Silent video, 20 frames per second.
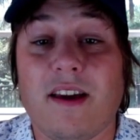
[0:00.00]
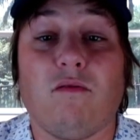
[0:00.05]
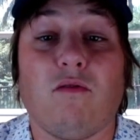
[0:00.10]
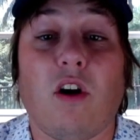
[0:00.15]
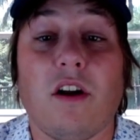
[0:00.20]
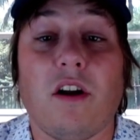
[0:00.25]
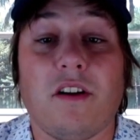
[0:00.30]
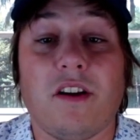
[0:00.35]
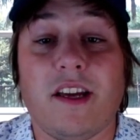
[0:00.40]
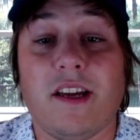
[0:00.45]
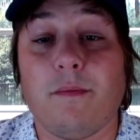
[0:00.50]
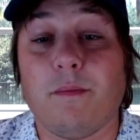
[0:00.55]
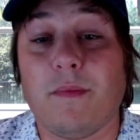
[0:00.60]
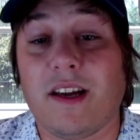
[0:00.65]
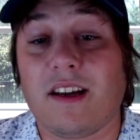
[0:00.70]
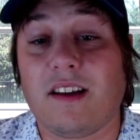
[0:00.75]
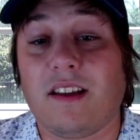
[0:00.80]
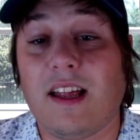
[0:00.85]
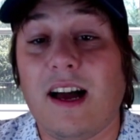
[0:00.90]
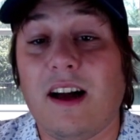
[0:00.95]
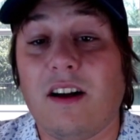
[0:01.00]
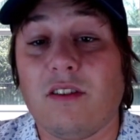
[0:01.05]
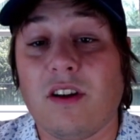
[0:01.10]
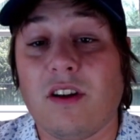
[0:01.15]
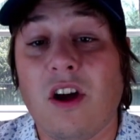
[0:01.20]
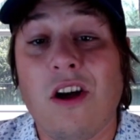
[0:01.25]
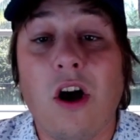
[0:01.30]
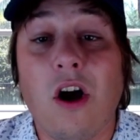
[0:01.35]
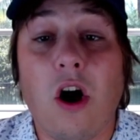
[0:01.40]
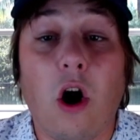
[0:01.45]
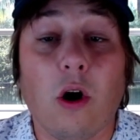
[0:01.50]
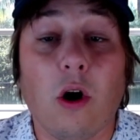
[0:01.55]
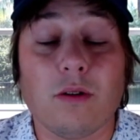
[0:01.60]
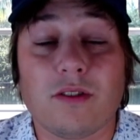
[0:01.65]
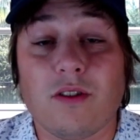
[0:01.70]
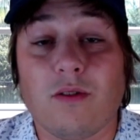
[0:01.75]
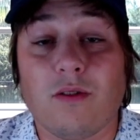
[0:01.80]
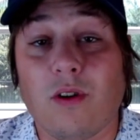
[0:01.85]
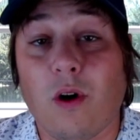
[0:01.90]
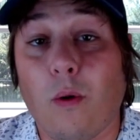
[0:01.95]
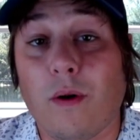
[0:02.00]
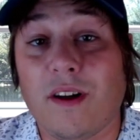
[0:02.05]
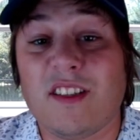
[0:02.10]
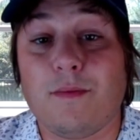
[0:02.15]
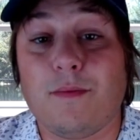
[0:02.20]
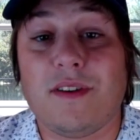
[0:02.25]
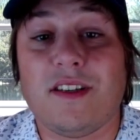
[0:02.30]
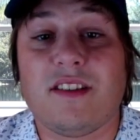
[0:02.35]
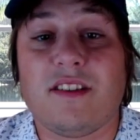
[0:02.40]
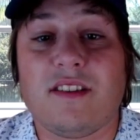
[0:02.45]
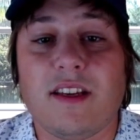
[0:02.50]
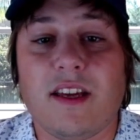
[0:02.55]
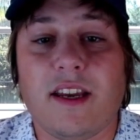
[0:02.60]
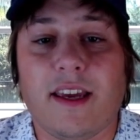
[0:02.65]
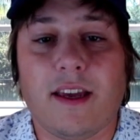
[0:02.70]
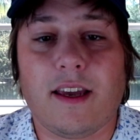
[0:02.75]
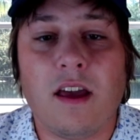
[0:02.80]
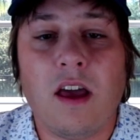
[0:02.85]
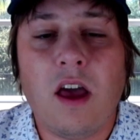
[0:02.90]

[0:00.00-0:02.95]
Rodney McLeod also going to be sitting